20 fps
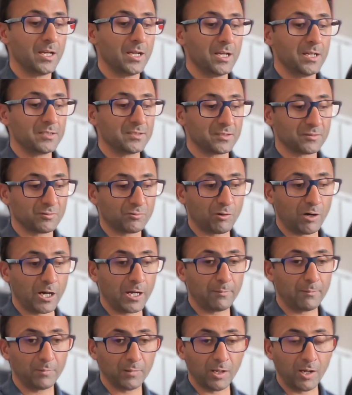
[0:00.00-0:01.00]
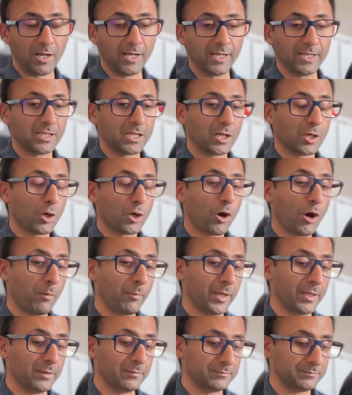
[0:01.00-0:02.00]
Subscribe, like,
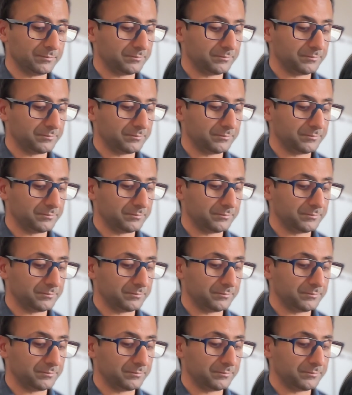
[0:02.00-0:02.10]
comment.